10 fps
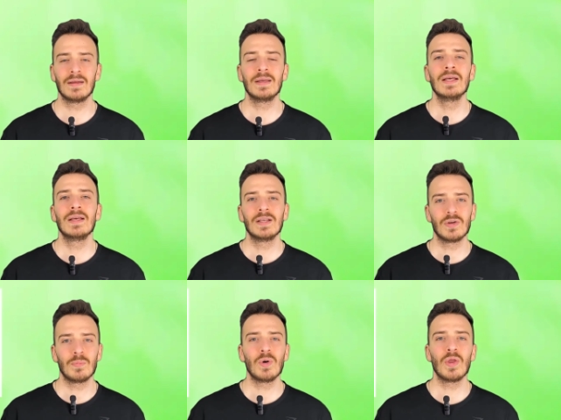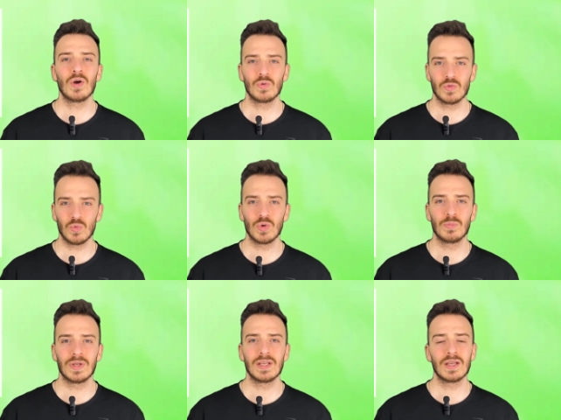this serum alone
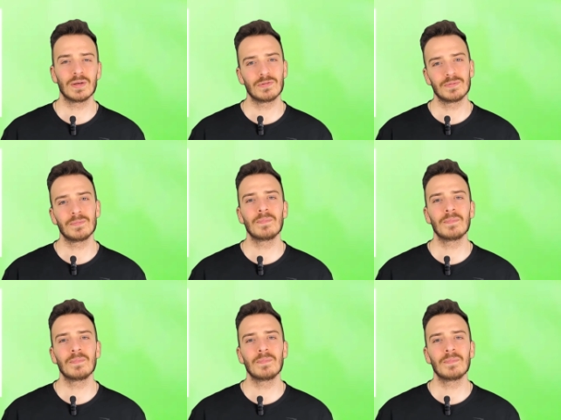won't be enough.